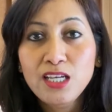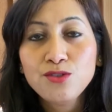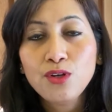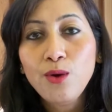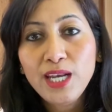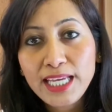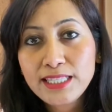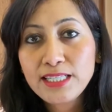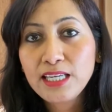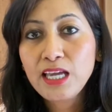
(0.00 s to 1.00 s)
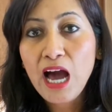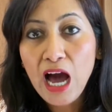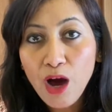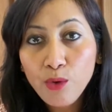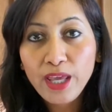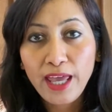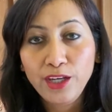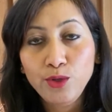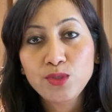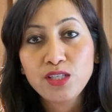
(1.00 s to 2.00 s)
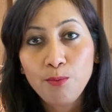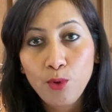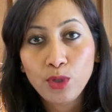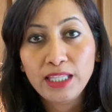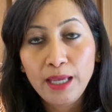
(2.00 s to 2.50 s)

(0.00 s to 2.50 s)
So now let's see how can you support them